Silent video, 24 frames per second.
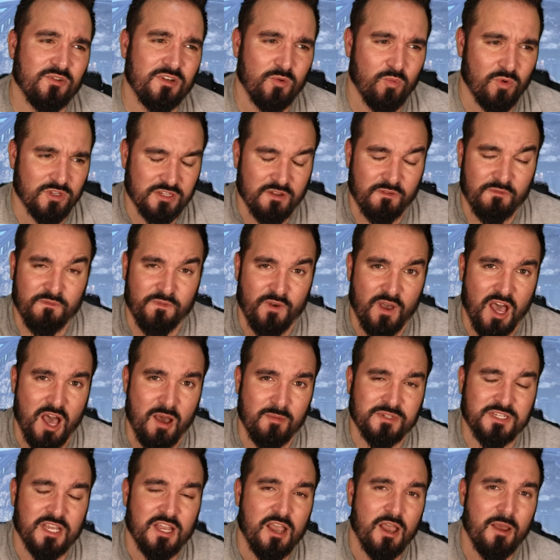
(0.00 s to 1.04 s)
It was
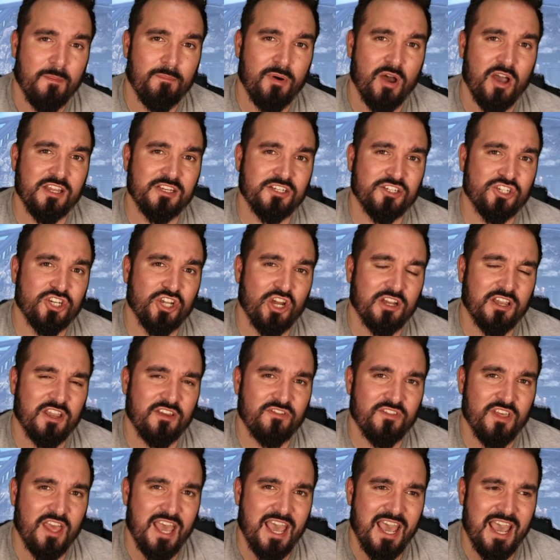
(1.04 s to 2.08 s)
confirmed by Doug,
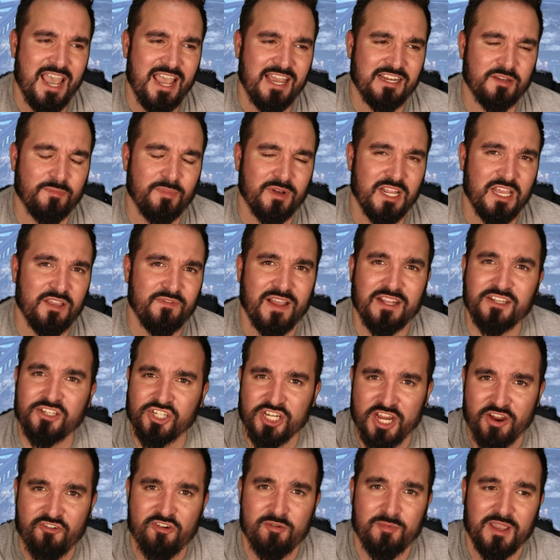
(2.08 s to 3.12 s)
the head, I believe, and
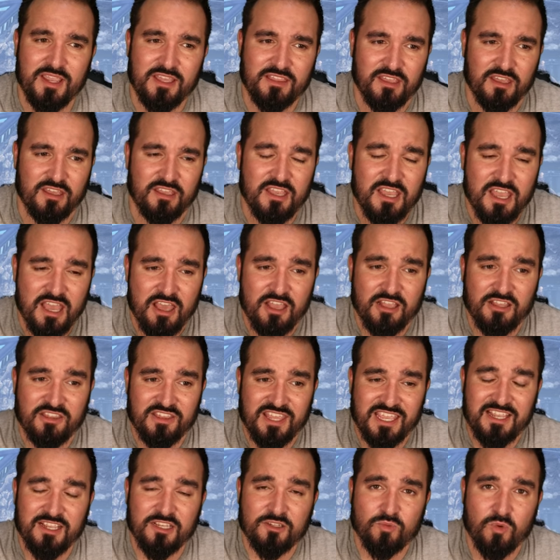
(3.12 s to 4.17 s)
Jeremy, that
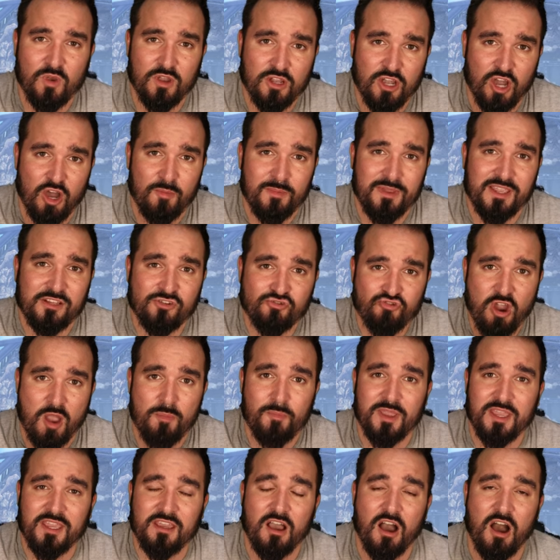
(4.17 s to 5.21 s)
things were coming,
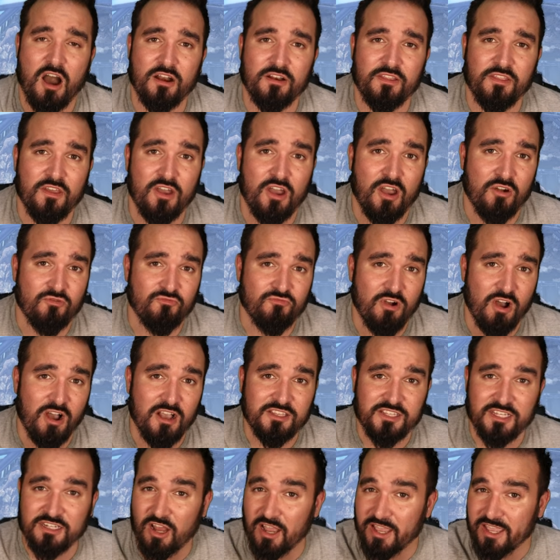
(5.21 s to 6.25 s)
dropping on the
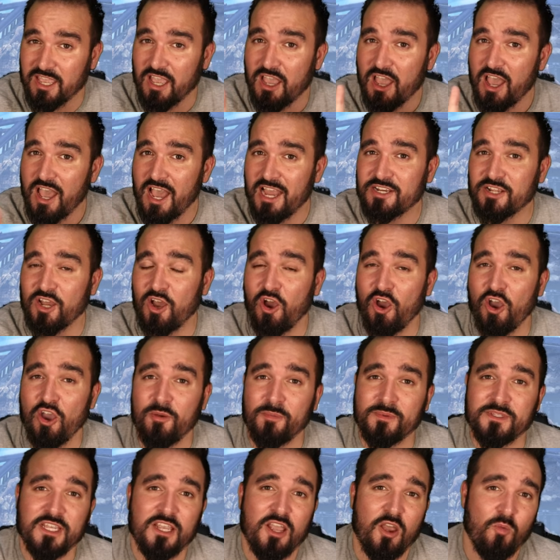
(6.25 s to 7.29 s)
horizon. I had
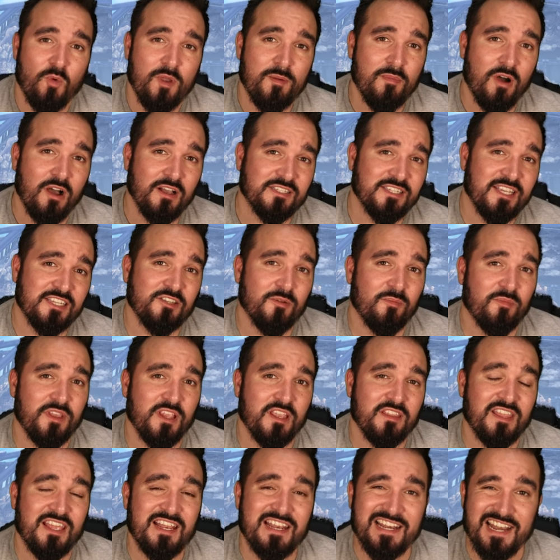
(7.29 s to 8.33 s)
hoped we might see something
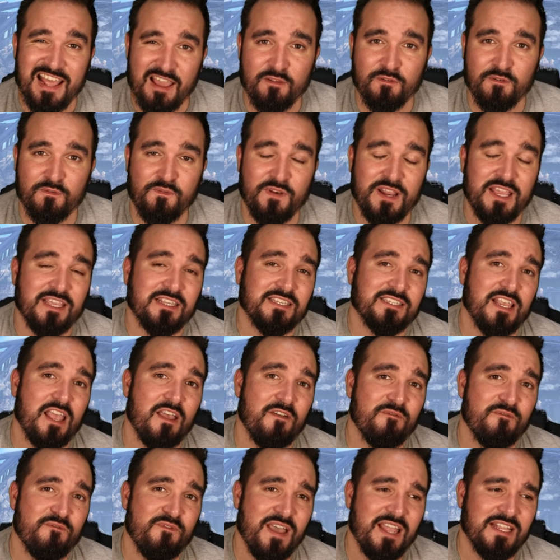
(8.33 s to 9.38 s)
at the Netflix
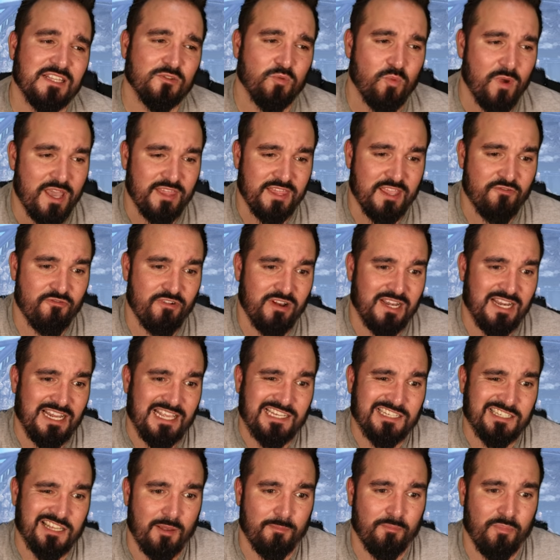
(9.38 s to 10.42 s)
event where they
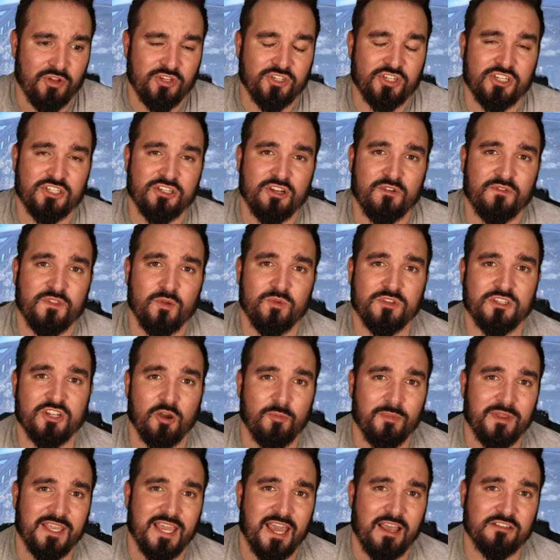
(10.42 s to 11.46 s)
released a bunch of stuff that was
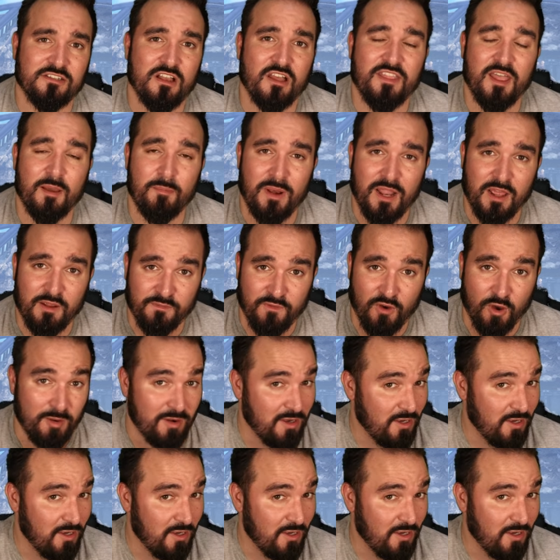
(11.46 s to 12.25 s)
coming out on that platform.